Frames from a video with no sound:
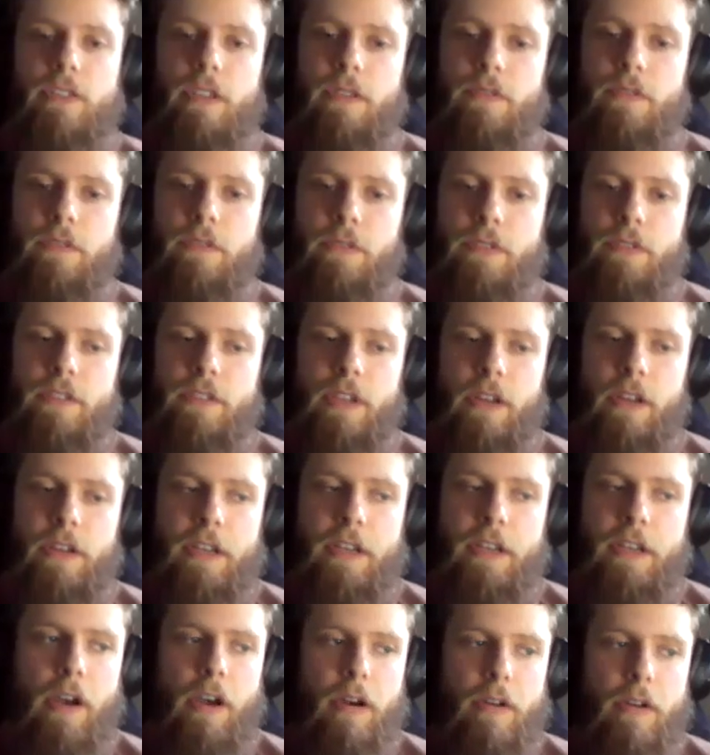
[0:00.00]
after
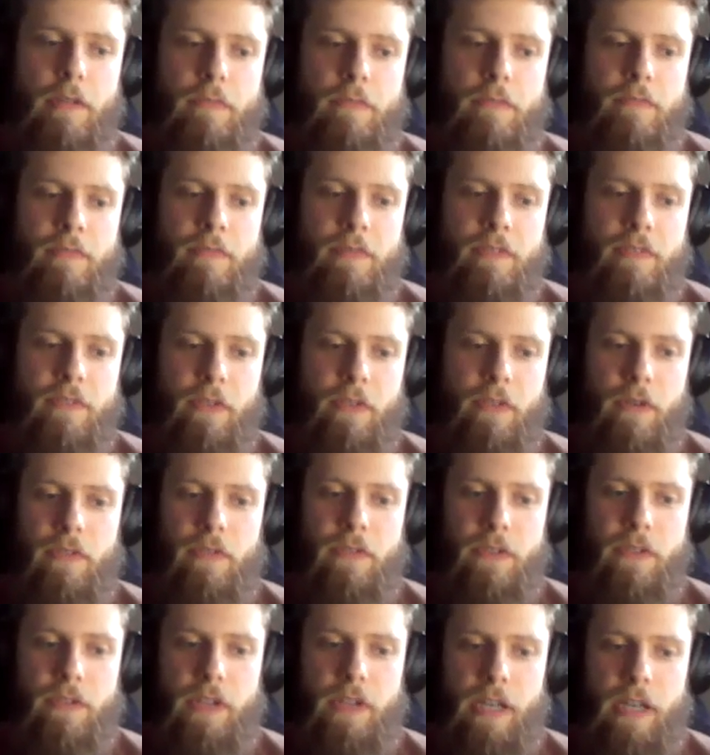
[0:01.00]
returning home for a
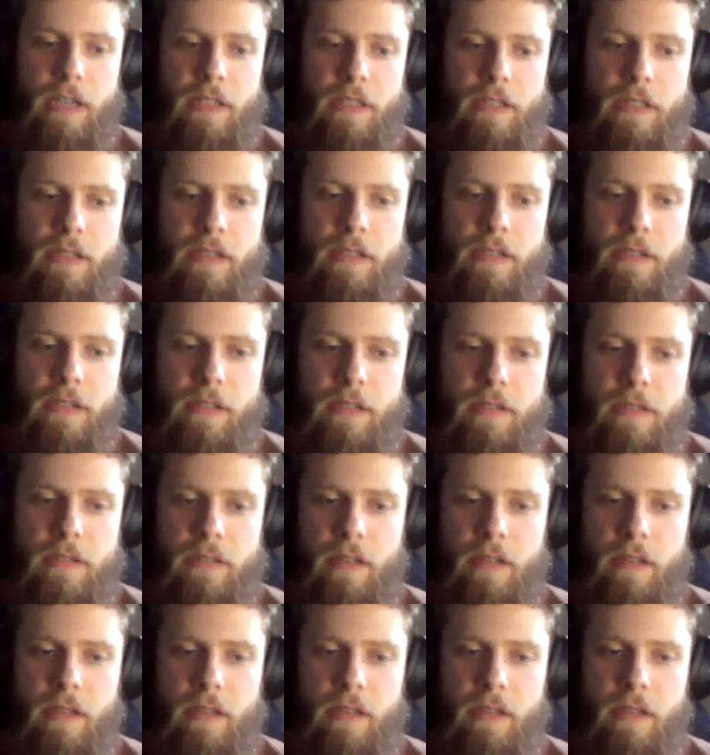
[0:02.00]
few days.